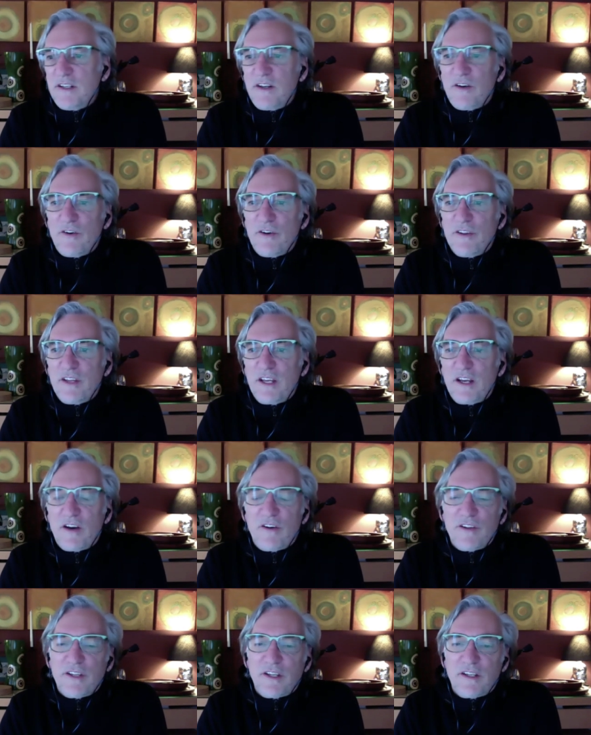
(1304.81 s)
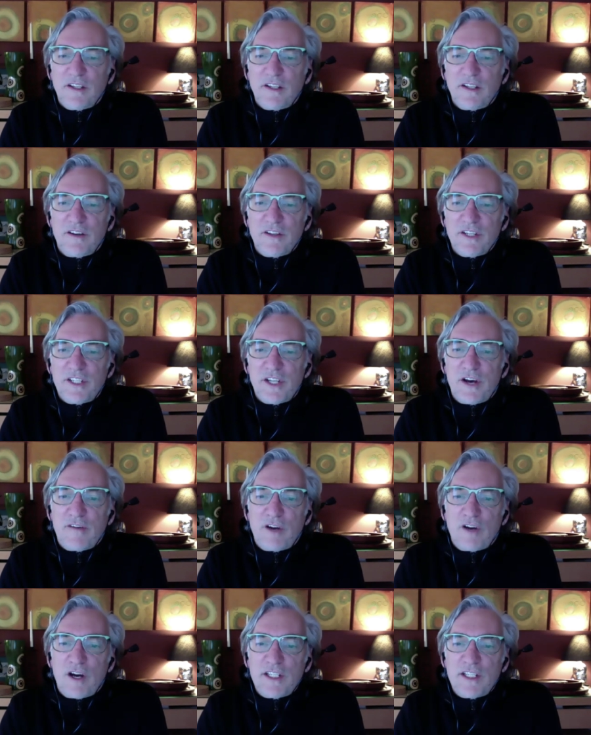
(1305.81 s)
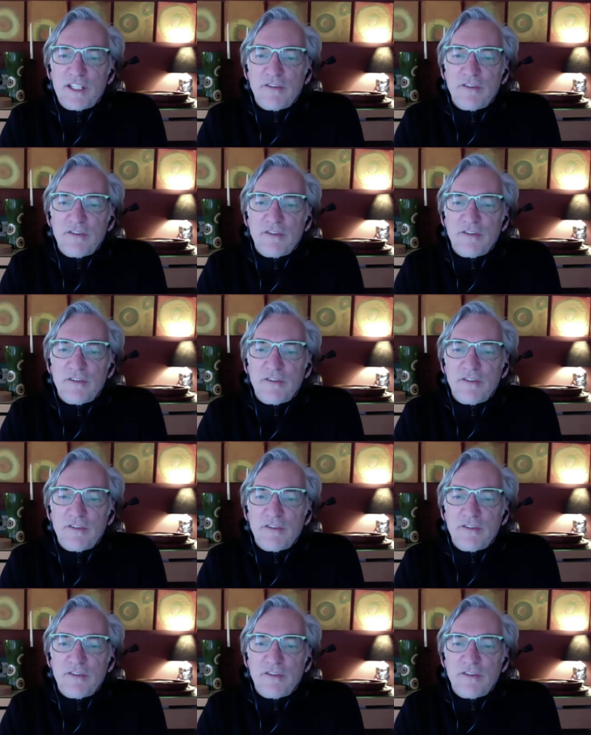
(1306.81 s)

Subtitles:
You know, all the soft costs